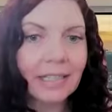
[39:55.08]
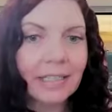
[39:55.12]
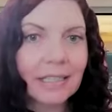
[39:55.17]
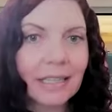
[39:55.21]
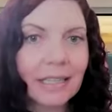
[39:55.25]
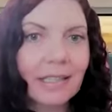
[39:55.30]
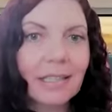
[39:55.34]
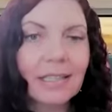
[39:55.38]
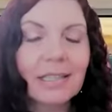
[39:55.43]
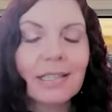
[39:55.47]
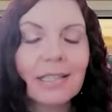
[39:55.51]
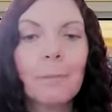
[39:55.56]

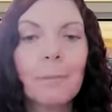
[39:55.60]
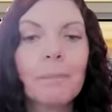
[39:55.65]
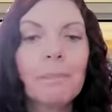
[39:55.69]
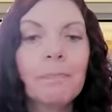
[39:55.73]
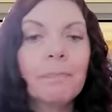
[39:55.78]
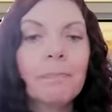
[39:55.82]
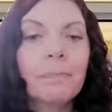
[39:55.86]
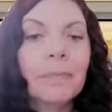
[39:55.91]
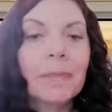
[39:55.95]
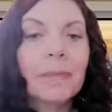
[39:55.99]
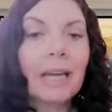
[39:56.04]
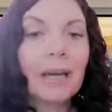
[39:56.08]
access
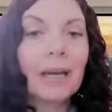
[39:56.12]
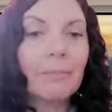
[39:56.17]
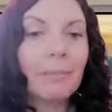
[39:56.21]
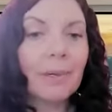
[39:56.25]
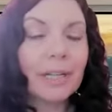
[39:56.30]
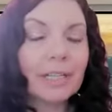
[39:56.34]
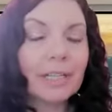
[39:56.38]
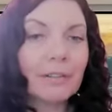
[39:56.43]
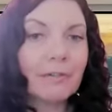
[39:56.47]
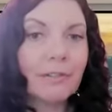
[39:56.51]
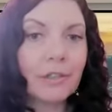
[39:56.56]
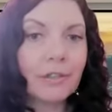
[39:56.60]

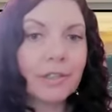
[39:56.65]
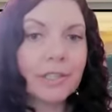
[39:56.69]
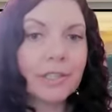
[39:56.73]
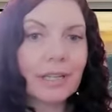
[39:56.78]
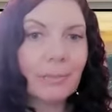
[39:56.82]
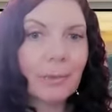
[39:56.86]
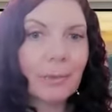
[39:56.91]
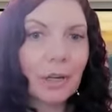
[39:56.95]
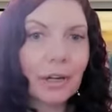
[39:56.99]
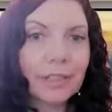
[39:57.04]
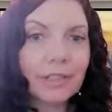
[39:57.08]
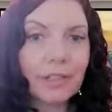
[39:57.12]
a bit of your
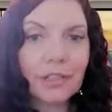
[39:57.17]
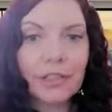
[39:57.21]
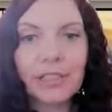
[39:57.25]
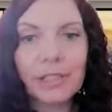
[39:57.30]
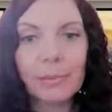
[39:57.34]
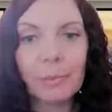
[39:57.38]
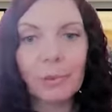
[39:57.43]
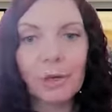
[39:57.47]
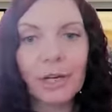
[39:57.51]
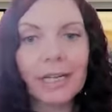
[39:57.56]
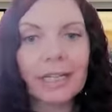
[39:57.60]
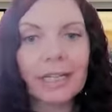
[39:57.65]
subconscious